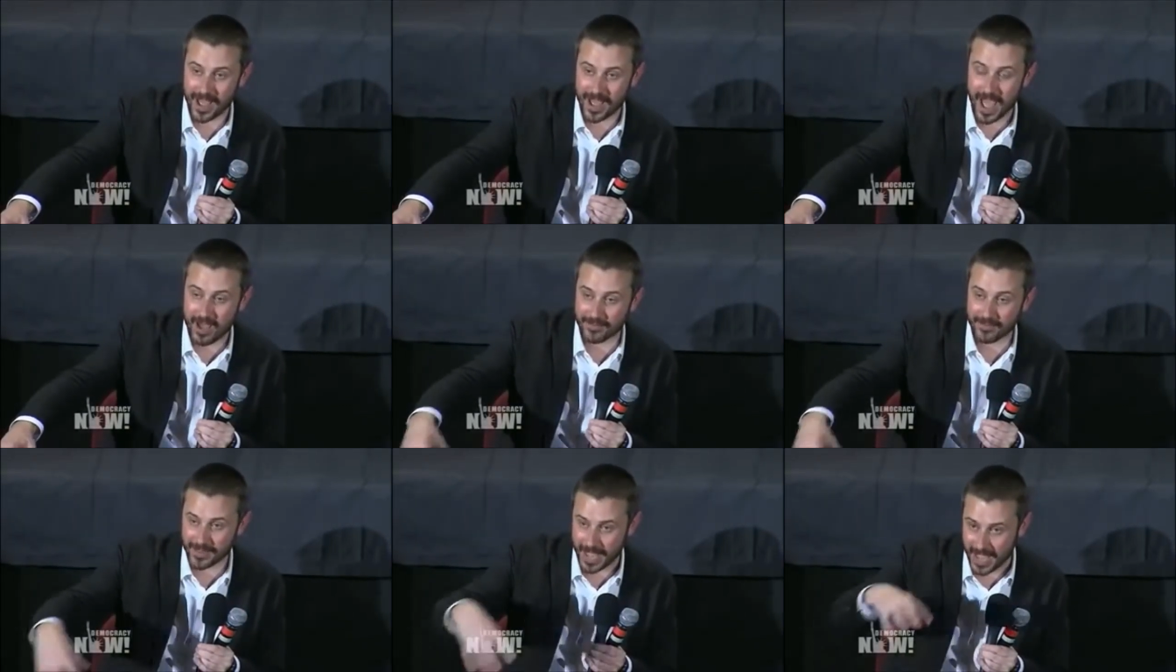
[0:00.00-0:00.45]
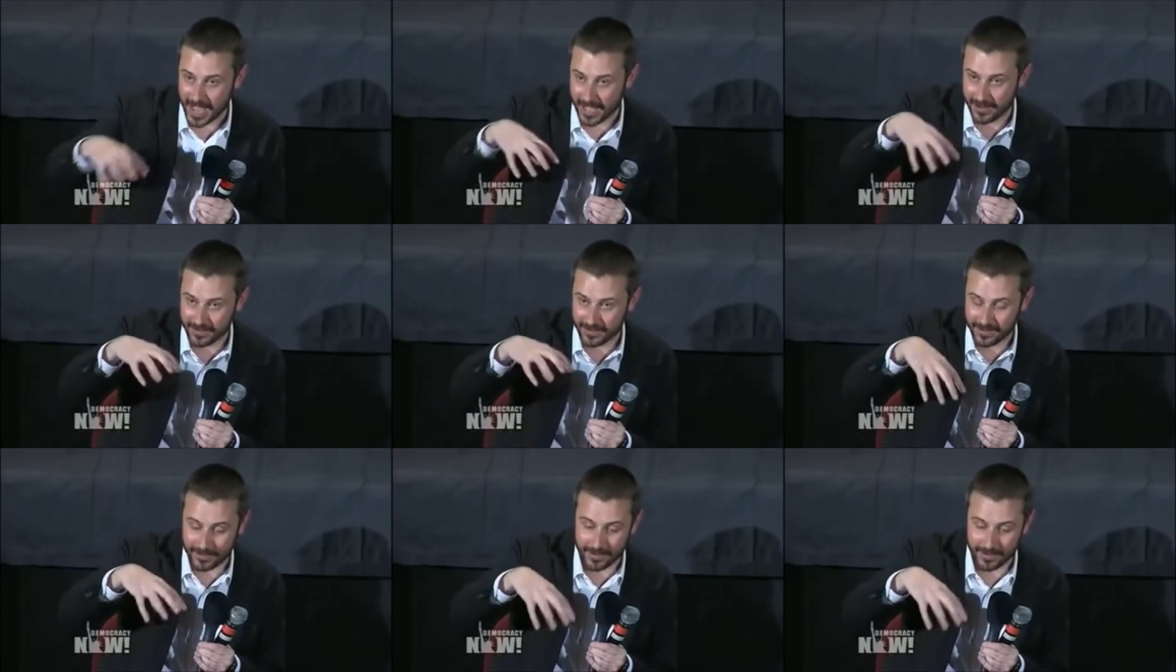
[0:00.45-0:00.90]

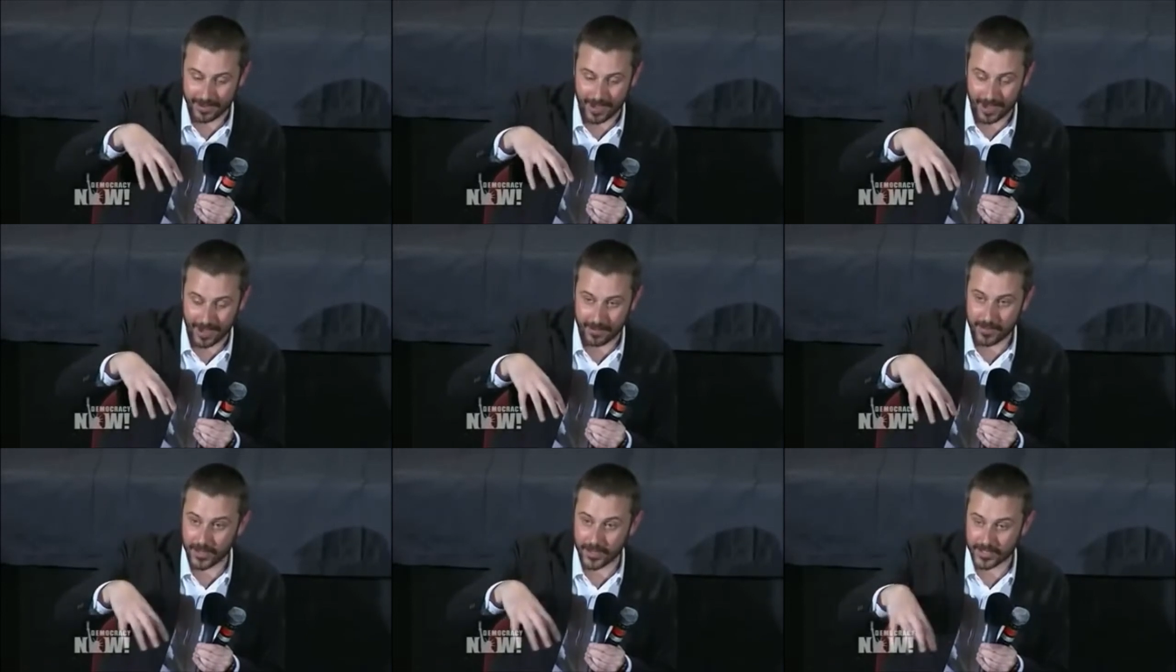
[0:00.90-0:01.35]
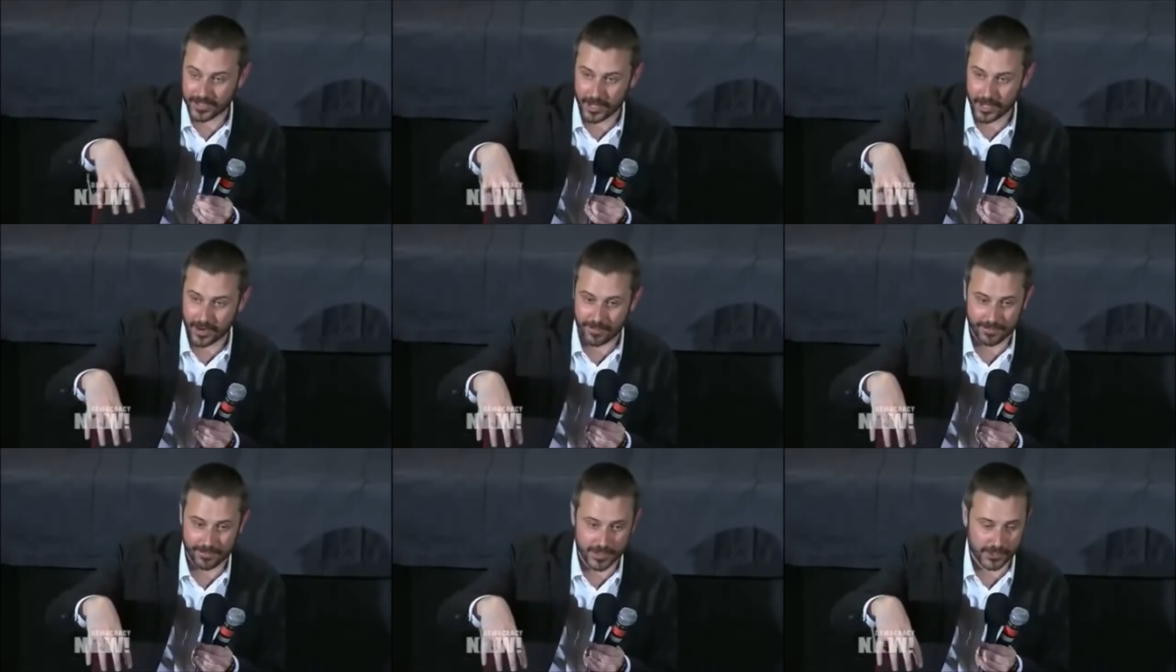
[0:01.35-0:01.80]
Afghan uh,
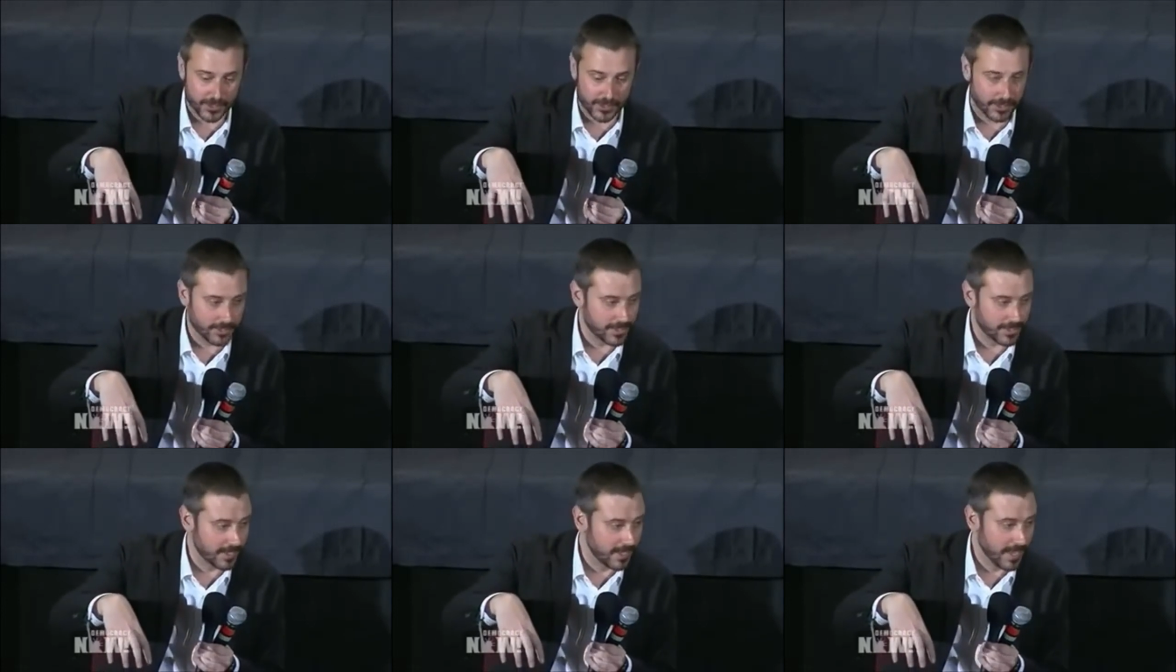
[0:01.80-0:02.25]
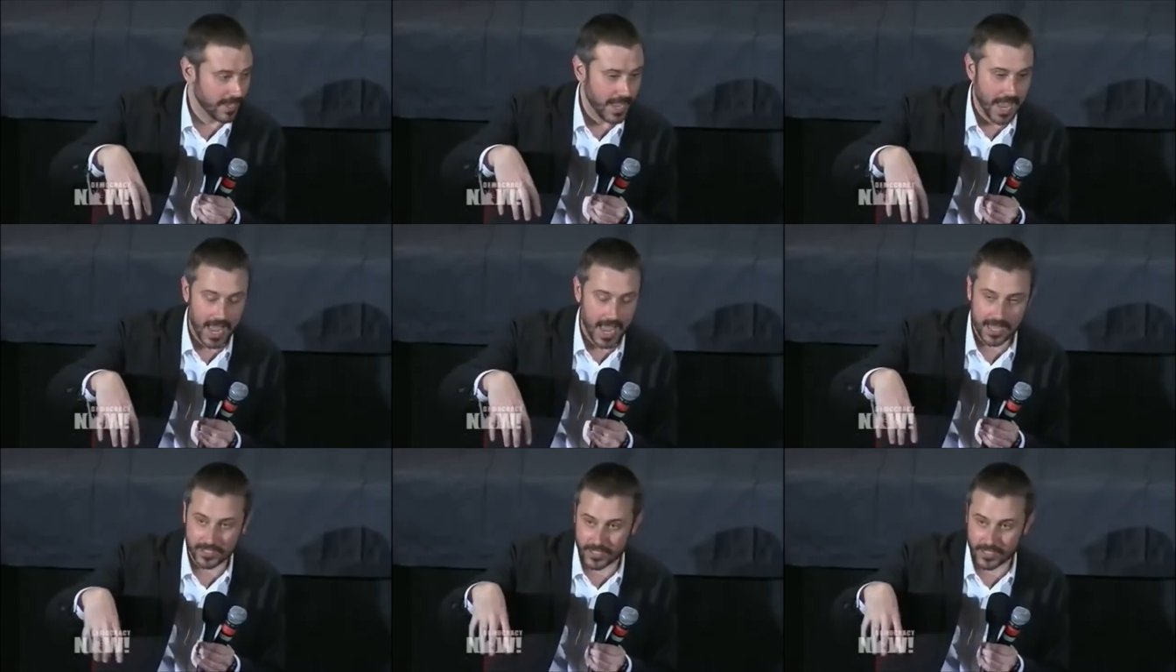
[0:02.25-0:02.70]
military officials
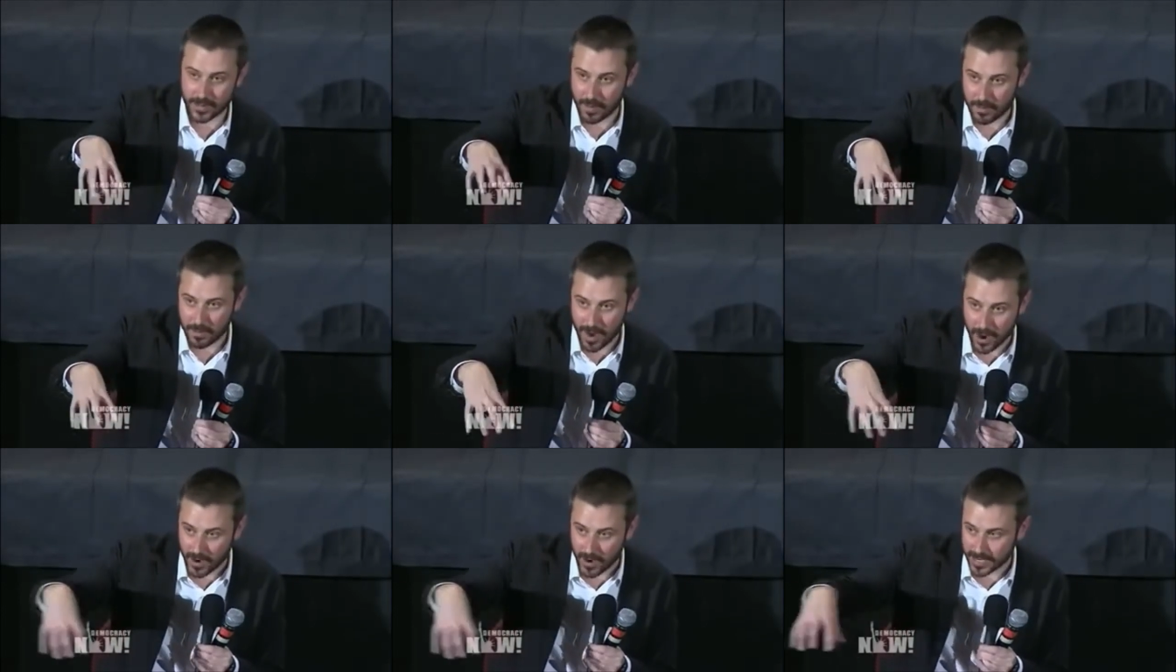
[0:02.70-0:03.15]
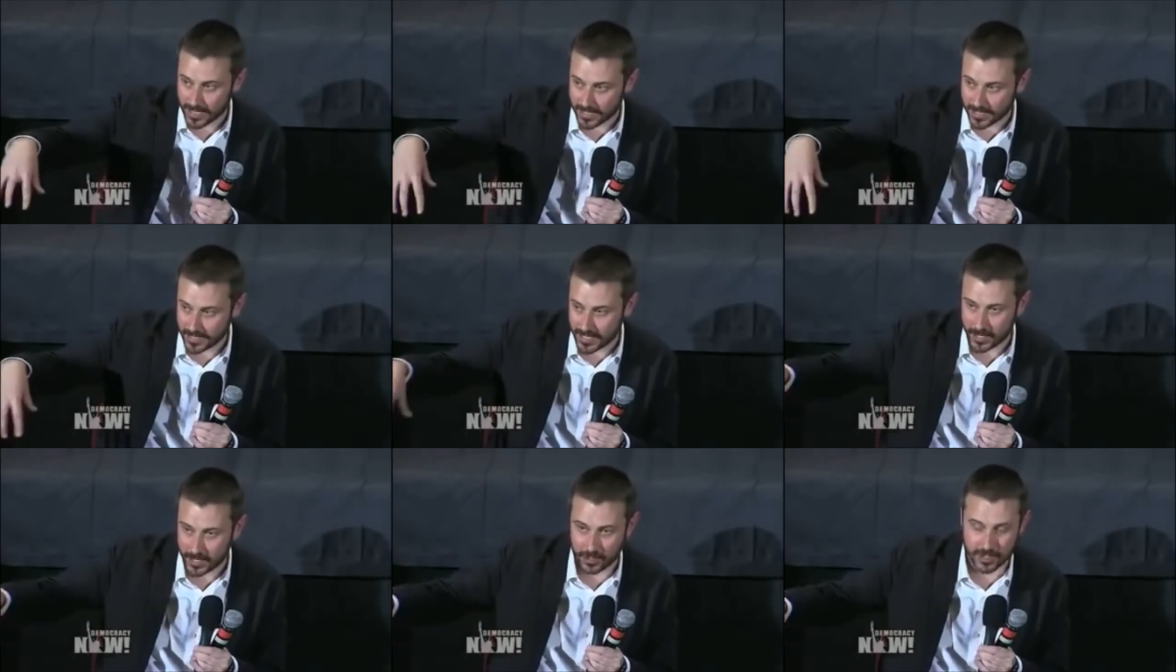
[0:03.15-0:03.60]
and some
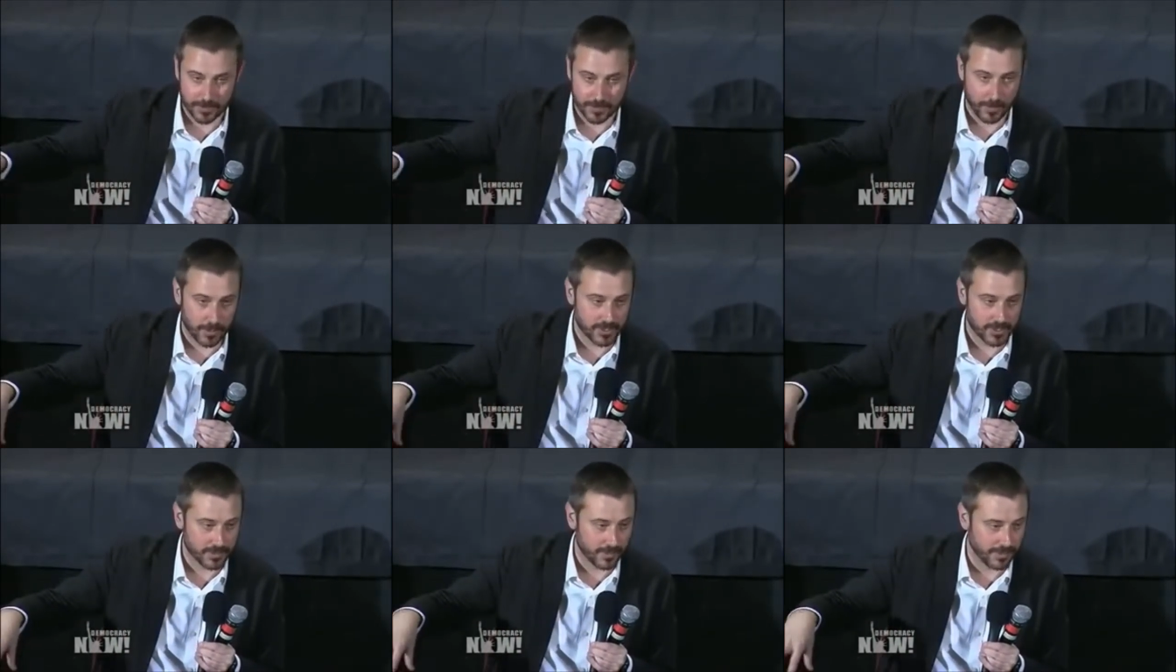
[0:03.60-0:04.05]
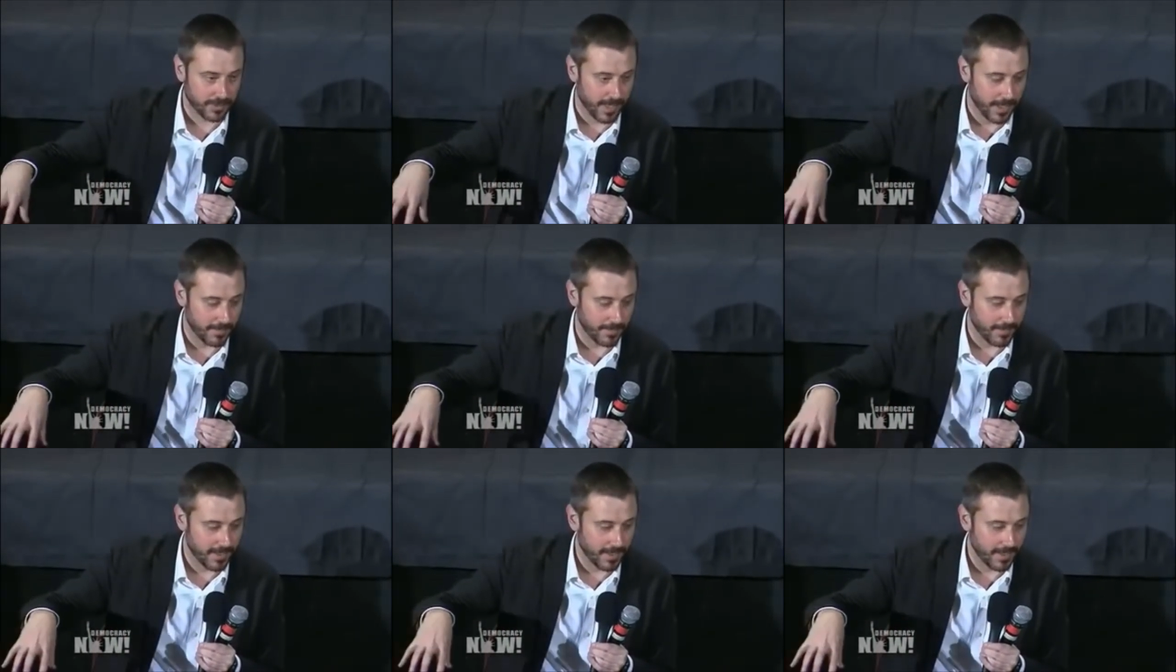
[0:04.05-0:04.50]
Americans interspersed with
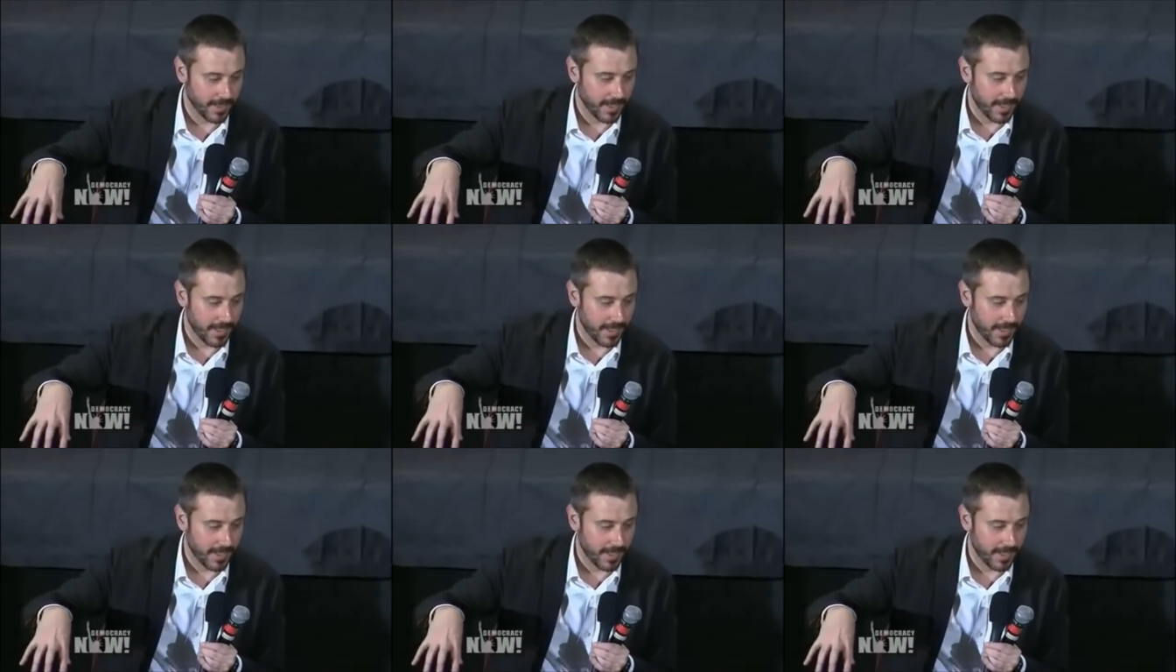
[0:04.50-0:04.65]
them.